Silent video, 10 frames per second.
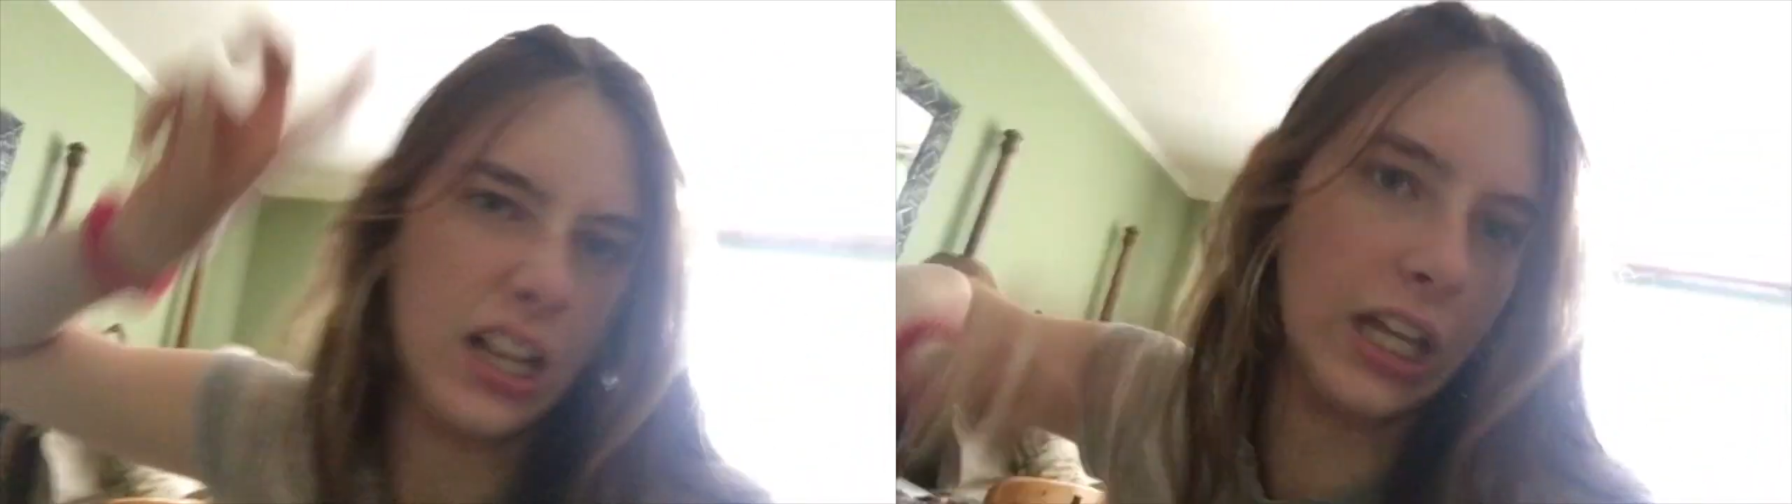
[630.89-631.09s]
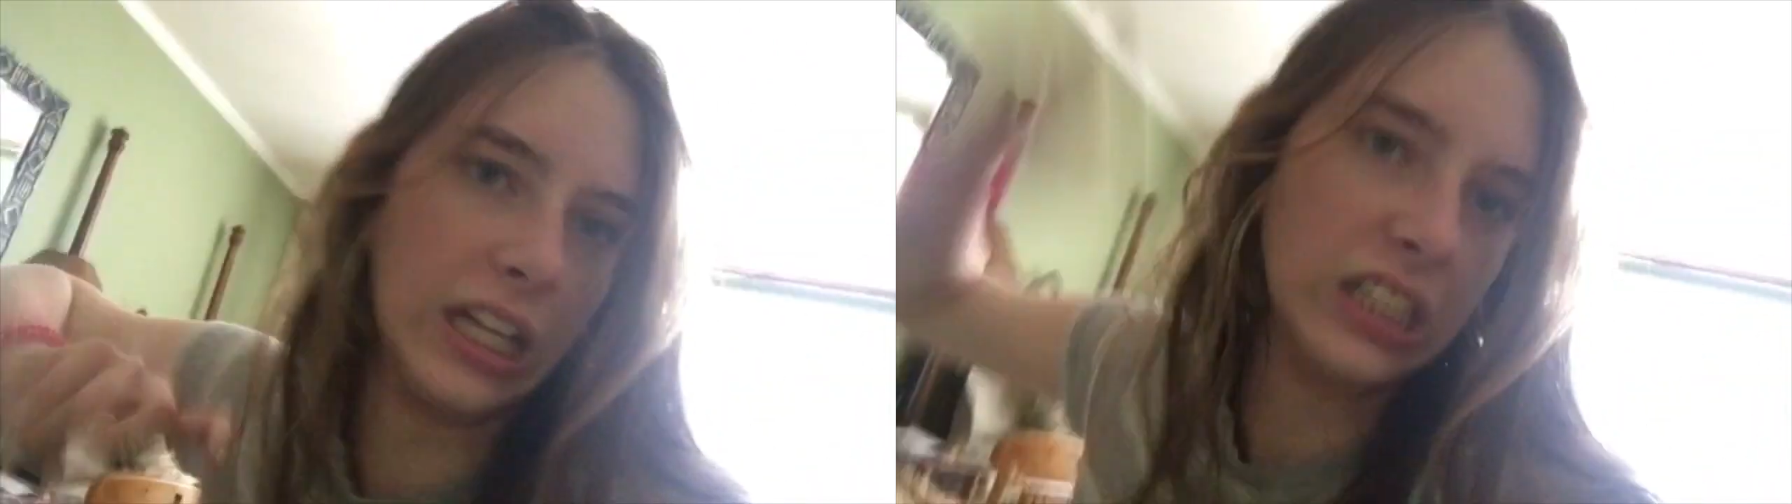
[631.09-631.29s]

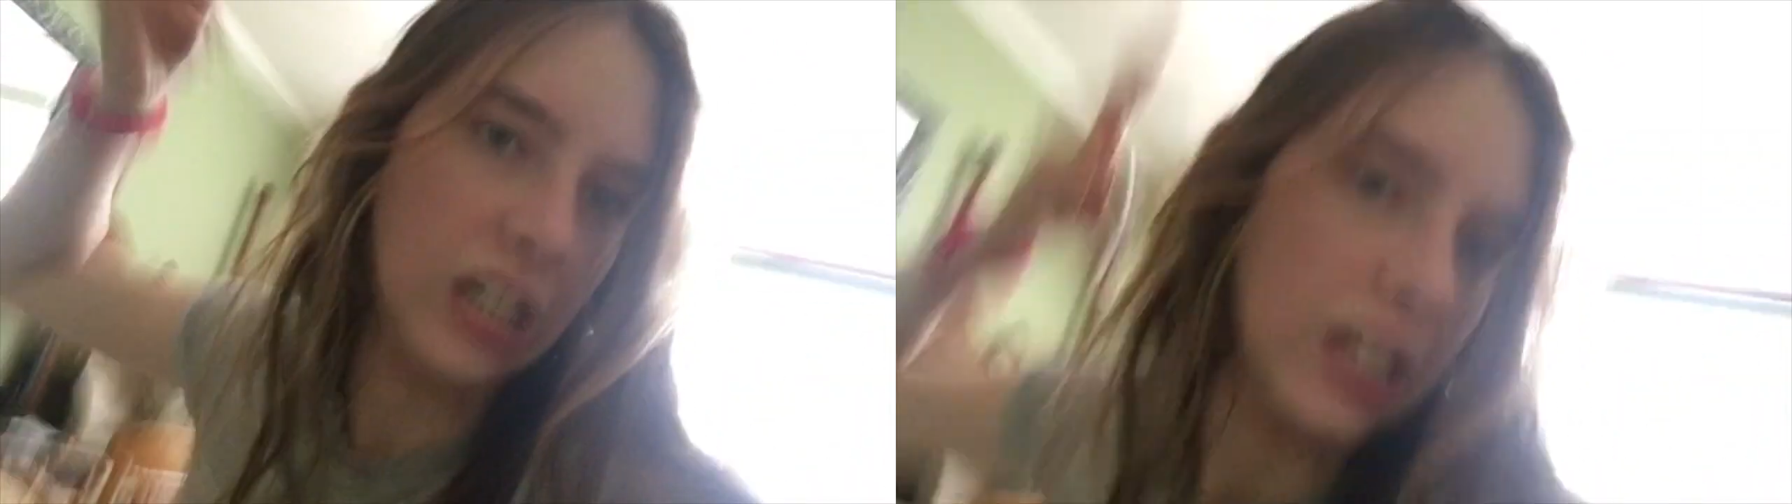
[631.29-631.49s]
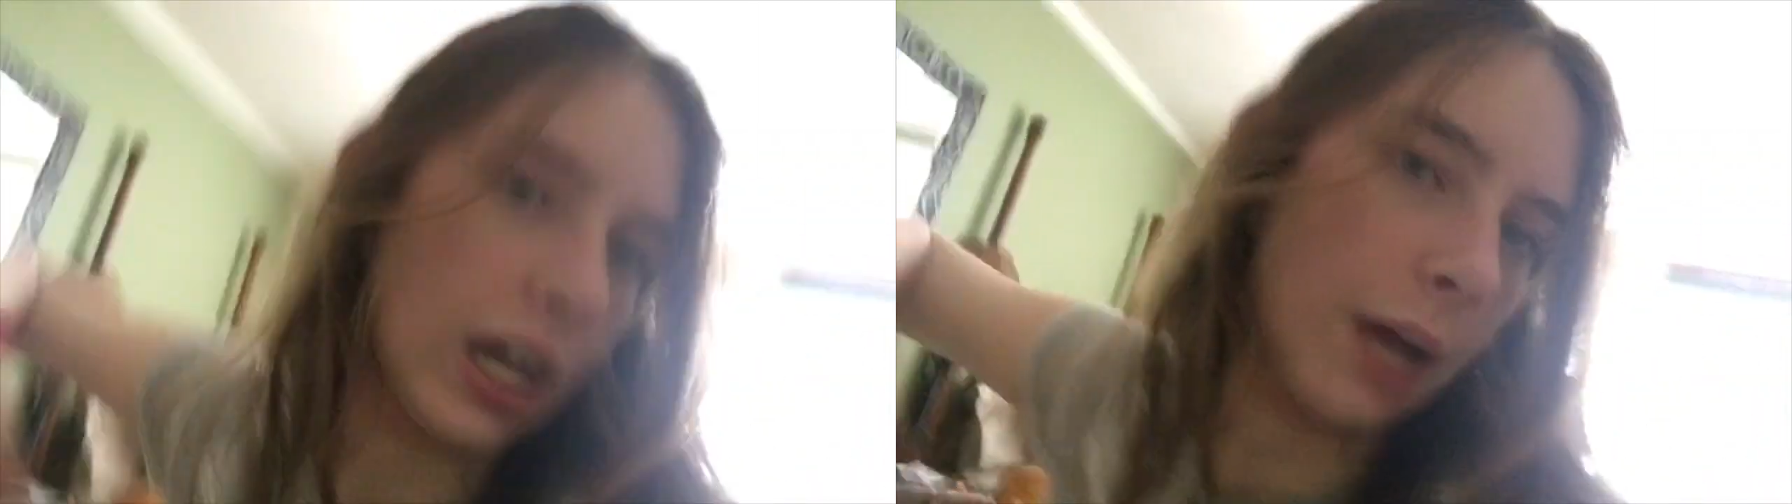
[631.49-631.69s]
Like,
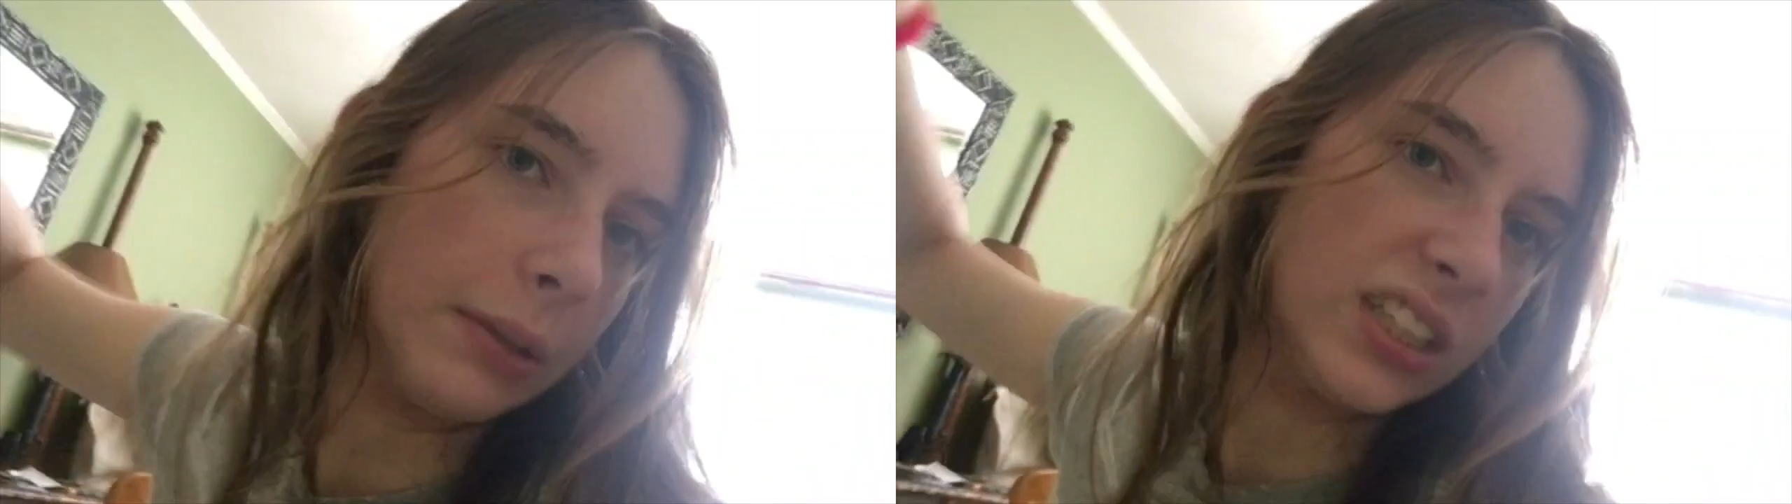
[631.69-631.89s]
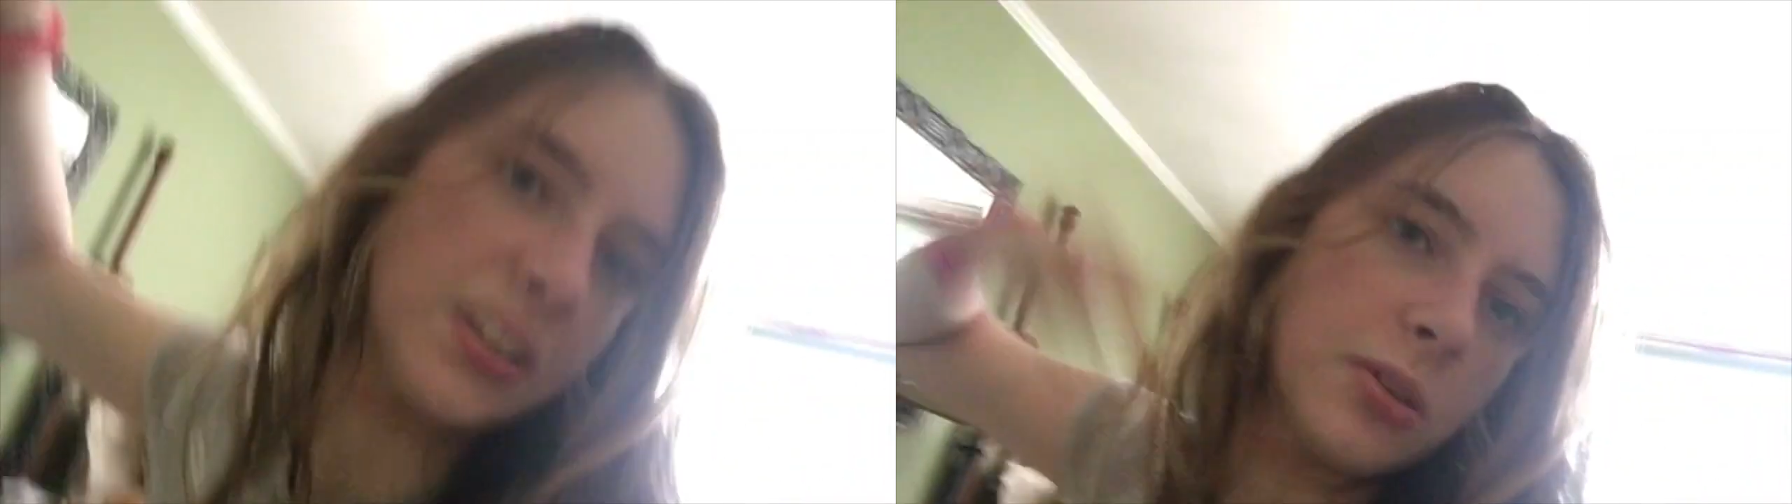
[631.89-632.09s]

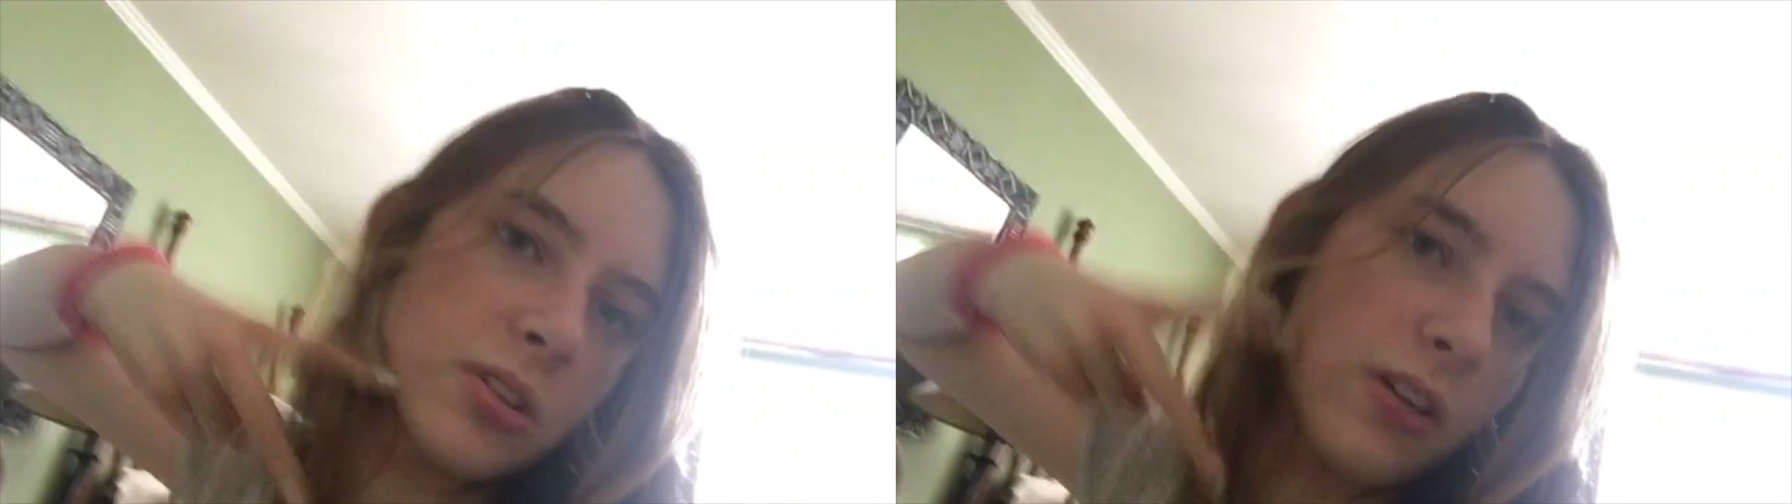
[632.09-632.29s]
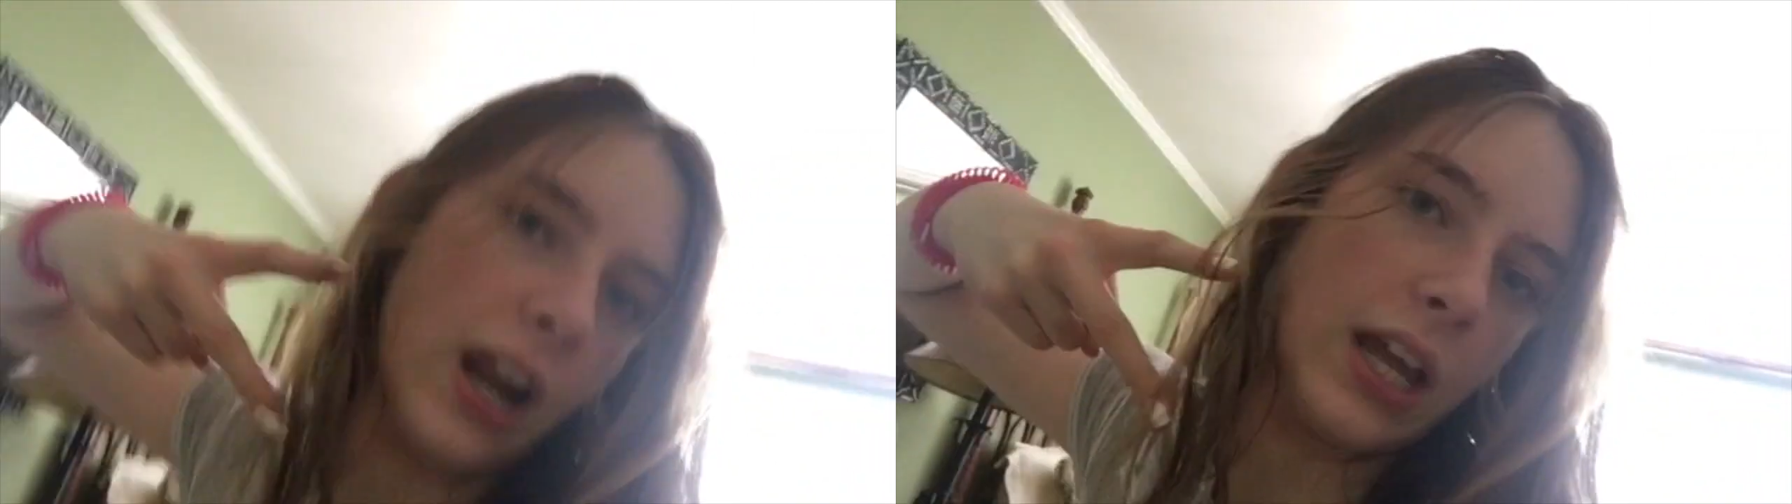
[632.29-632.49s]
comment,
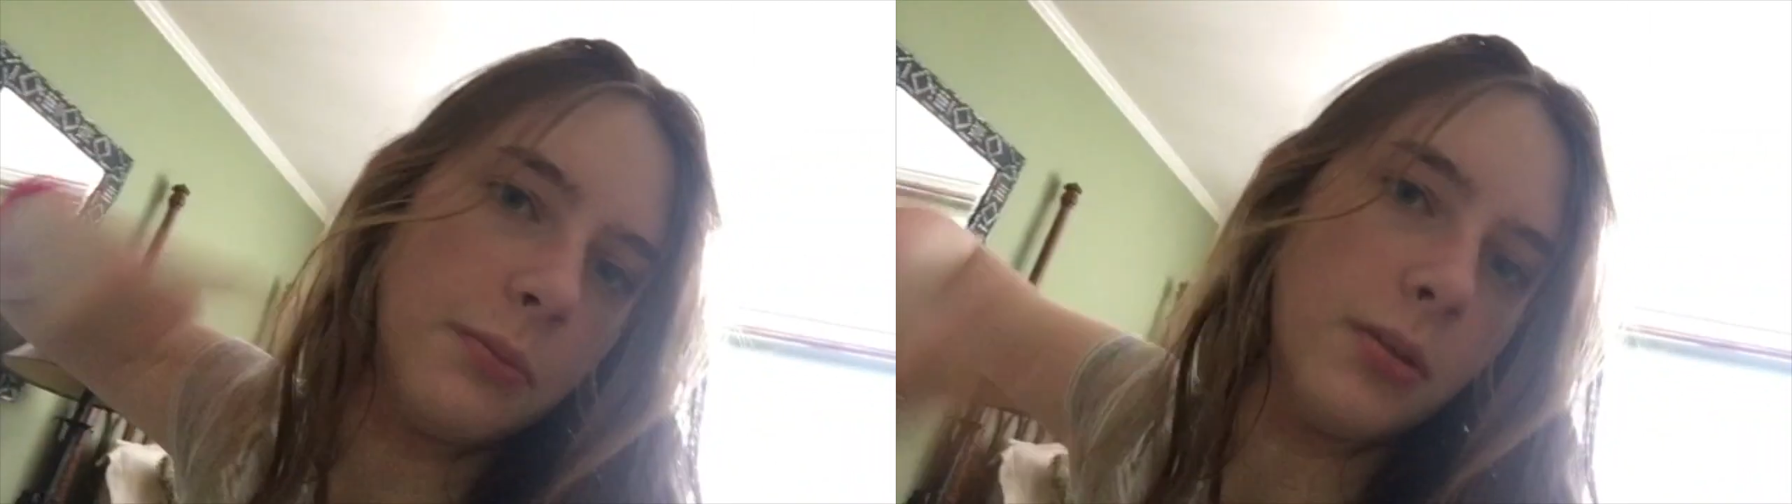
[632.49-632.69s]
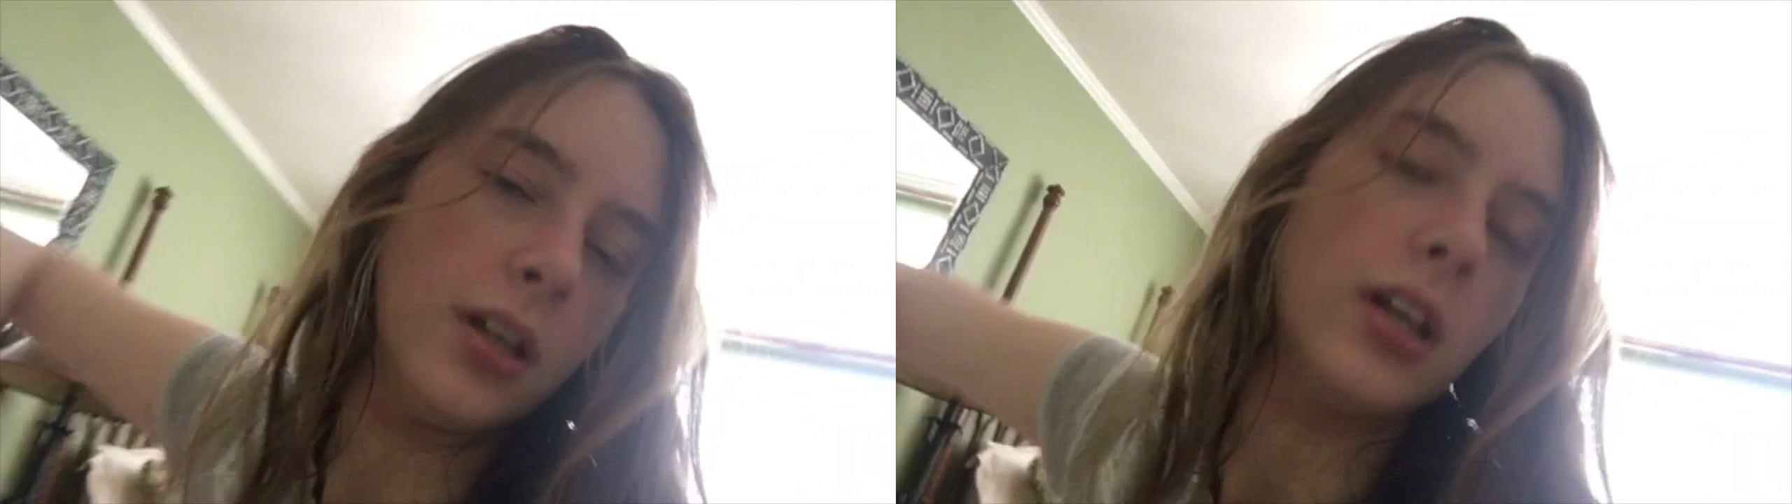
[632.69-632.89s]
subscribe.